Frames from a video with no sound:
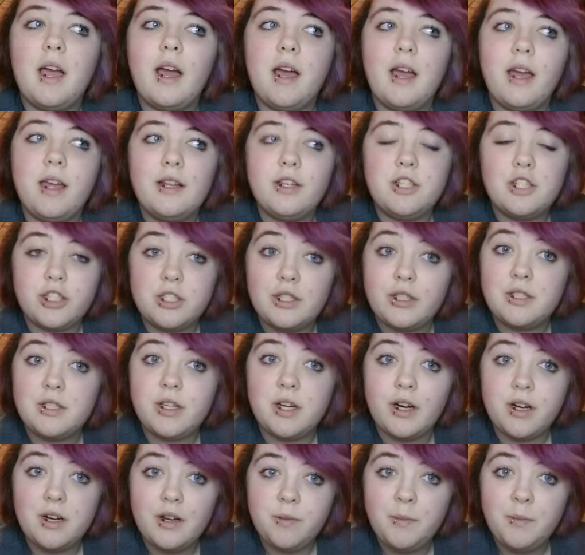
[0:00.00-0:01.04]
I just
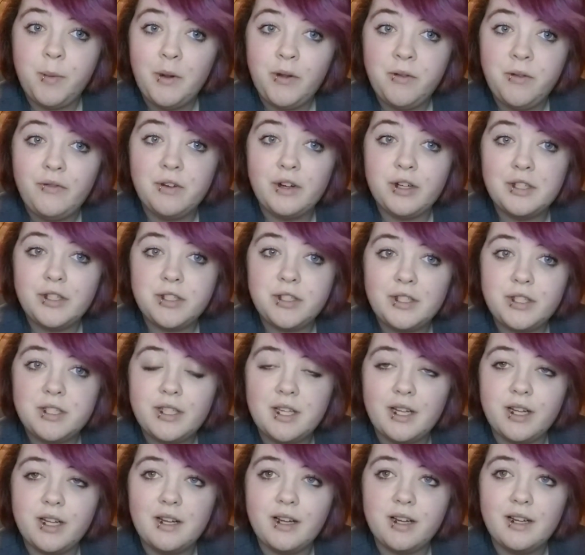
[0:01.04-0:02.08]
started my first
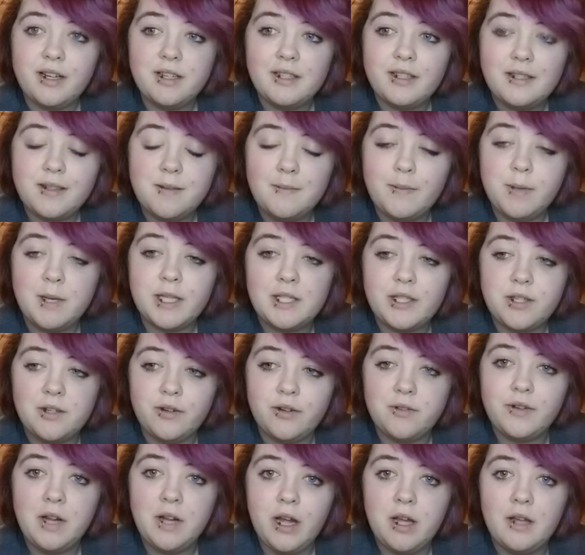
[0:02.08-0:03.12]
semester
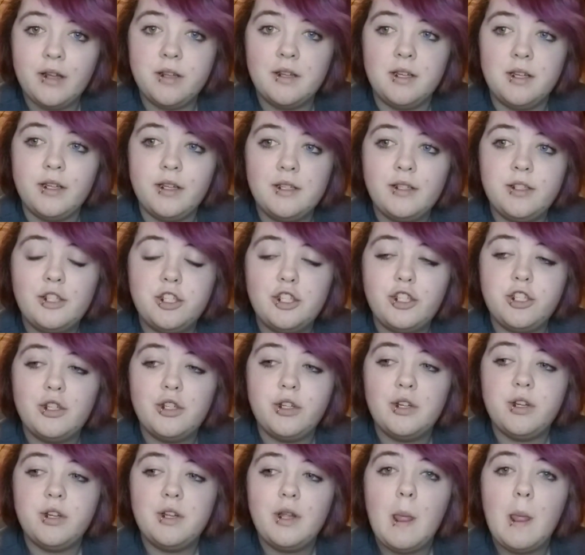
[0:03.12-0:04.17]
of college